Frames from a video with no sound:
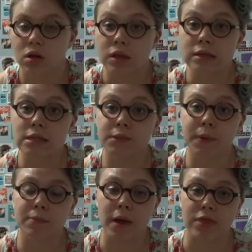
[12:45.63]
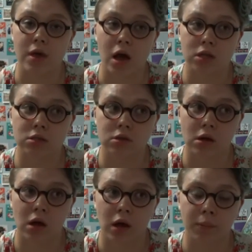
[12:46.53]
This has been my thoughts
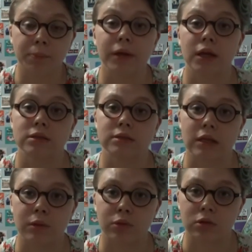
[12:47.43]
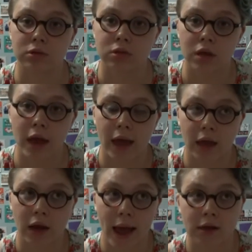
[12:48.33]
on being disabled
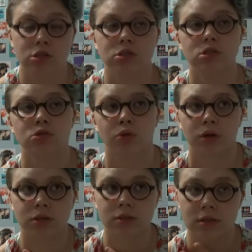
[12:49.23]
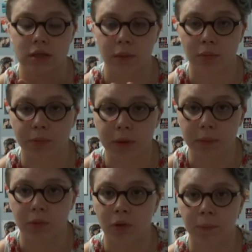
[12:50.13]
and actions towards disabled
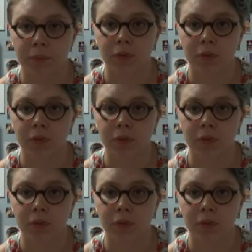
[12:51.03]
people.